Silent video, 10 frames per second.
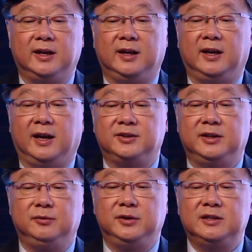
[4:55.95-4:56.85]
at
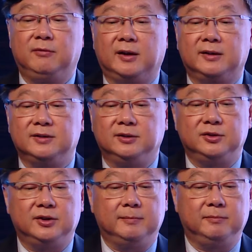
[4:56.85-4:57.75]
actually risk factors
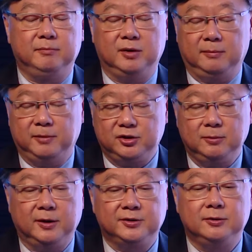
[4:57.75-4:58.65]
associated with
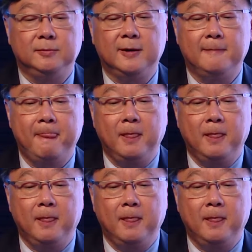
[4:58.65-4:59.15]
medulloblastoma.